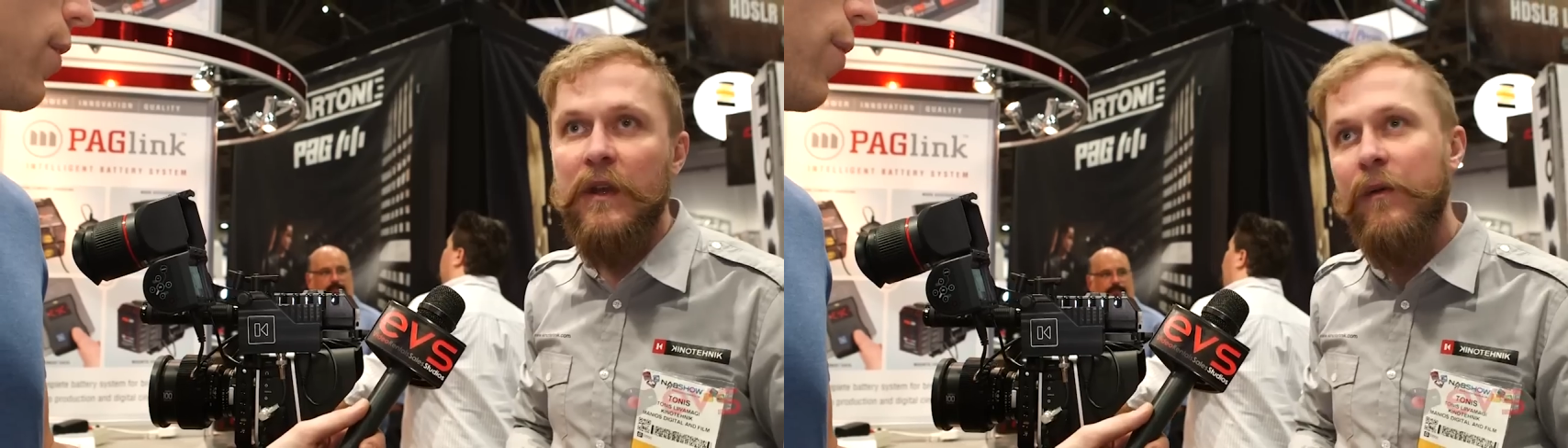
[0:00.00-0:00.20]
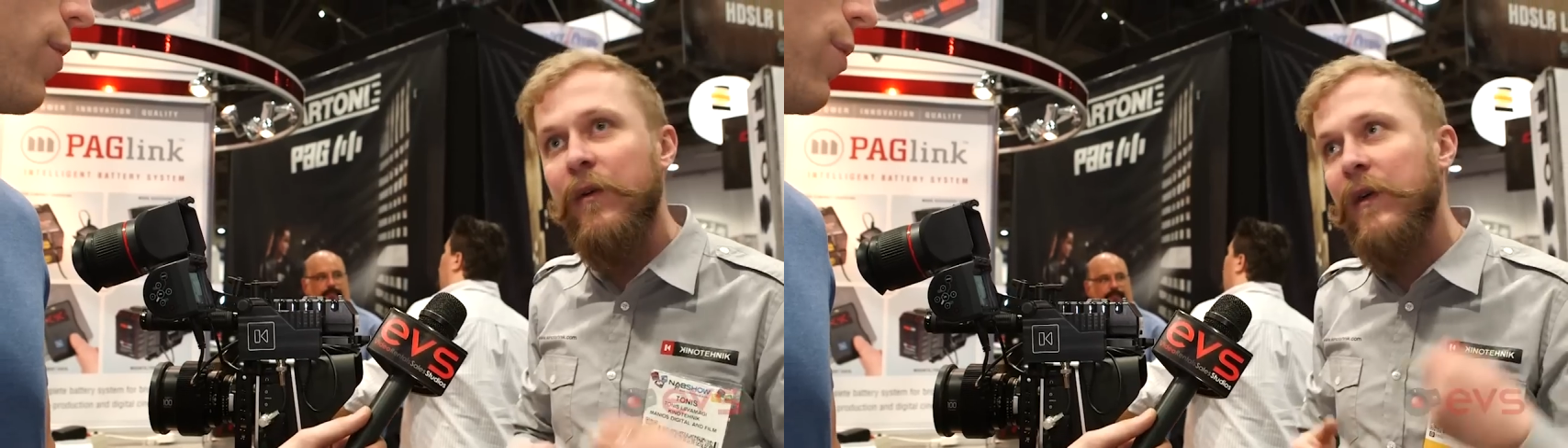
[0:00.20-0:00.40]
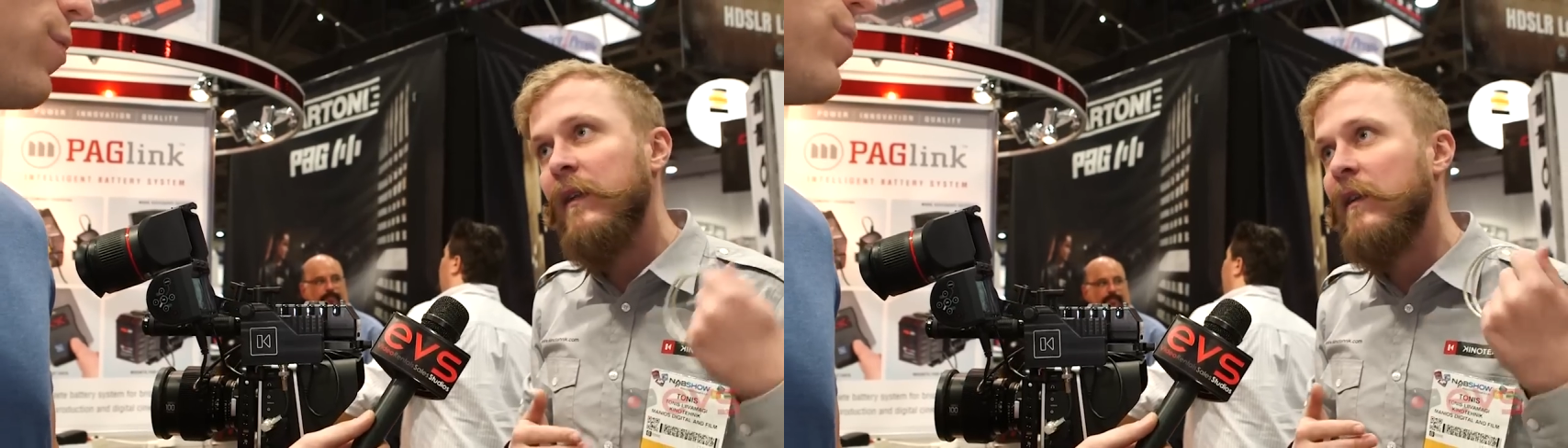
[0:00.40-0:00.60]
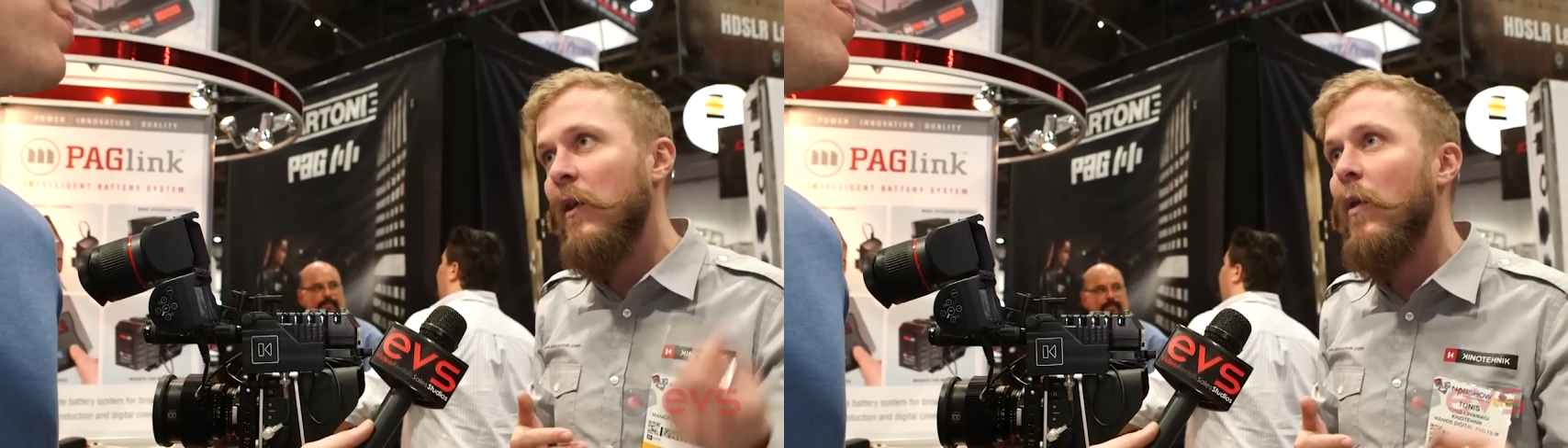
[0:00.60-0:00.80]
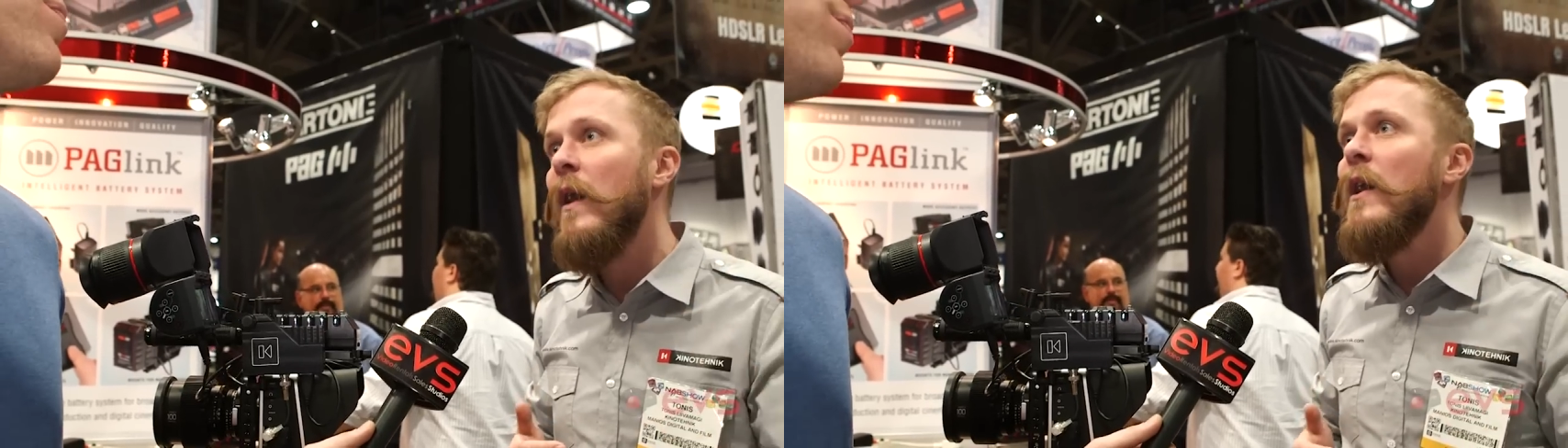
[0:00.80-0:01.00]
Now you can
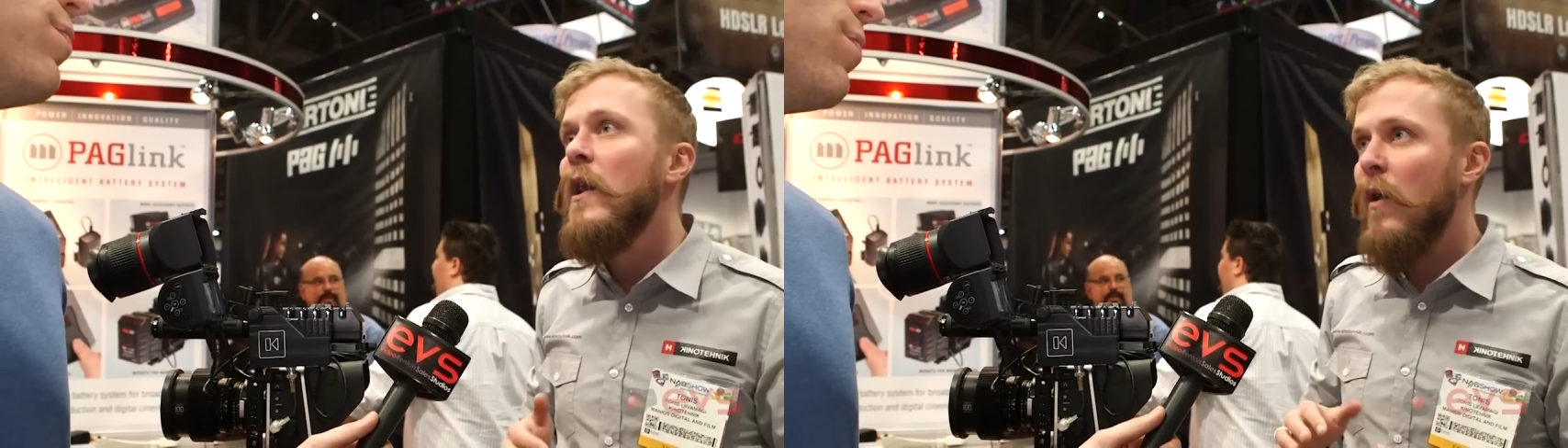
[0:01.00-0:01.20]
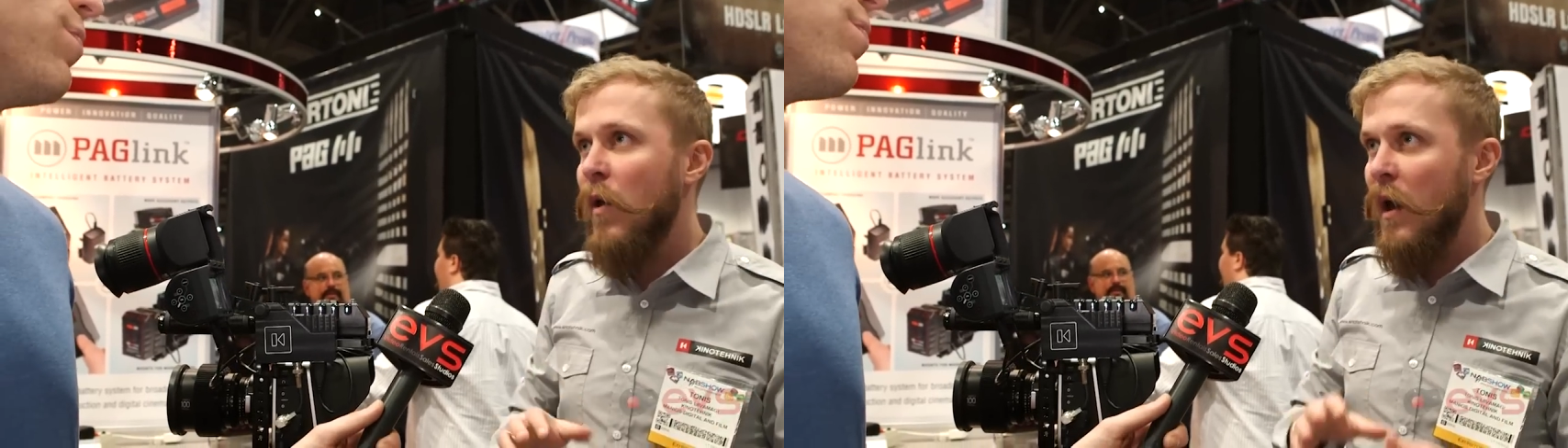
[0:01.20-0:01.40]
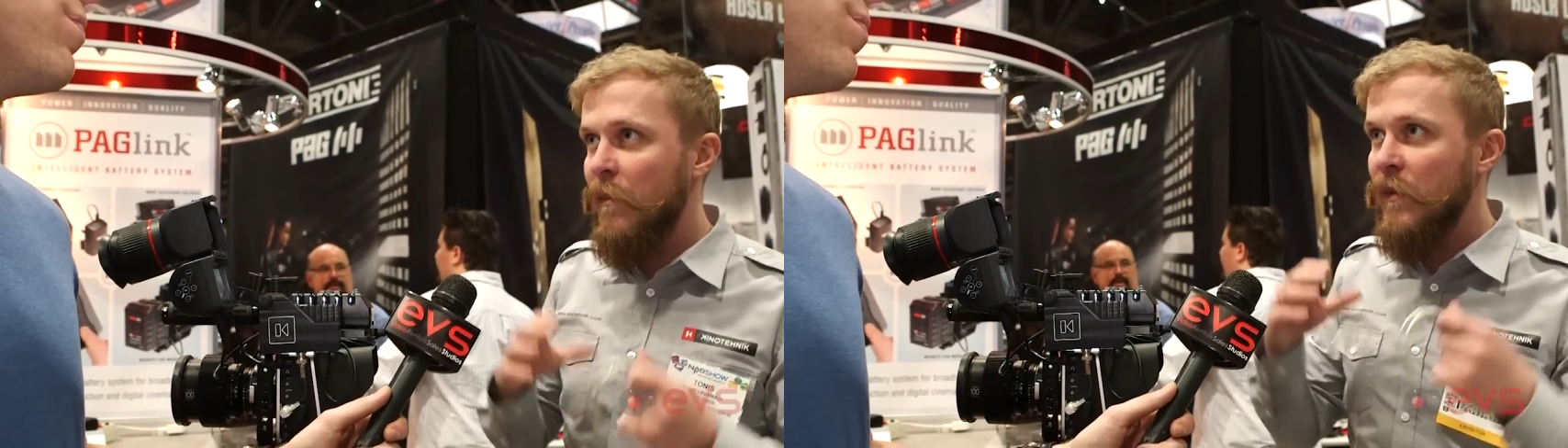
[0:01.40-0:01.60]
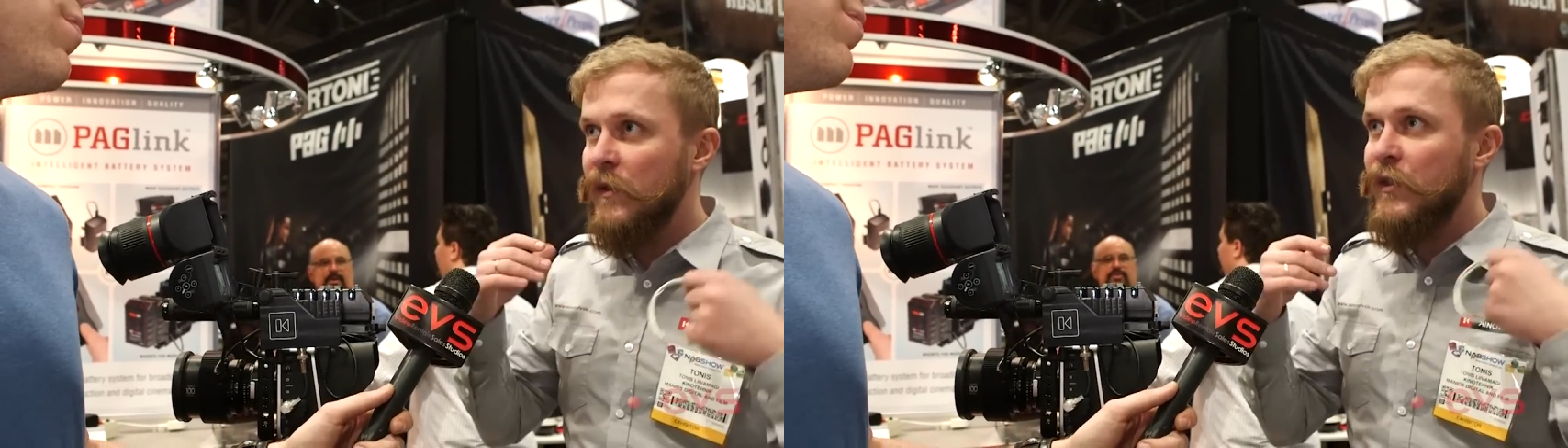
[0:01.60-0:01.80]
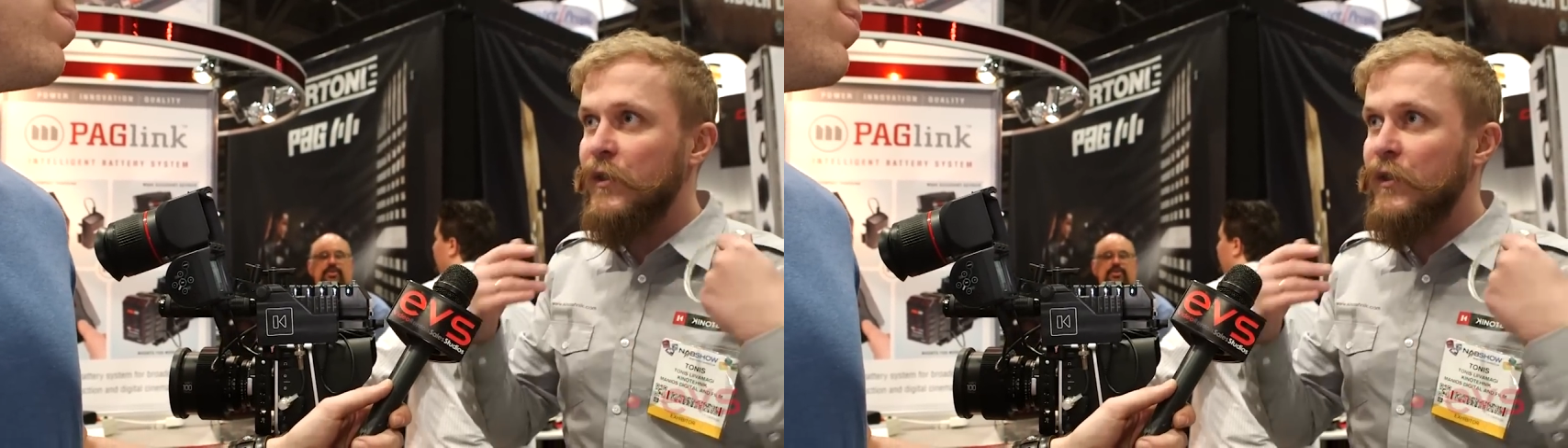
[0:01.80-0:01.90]
go um,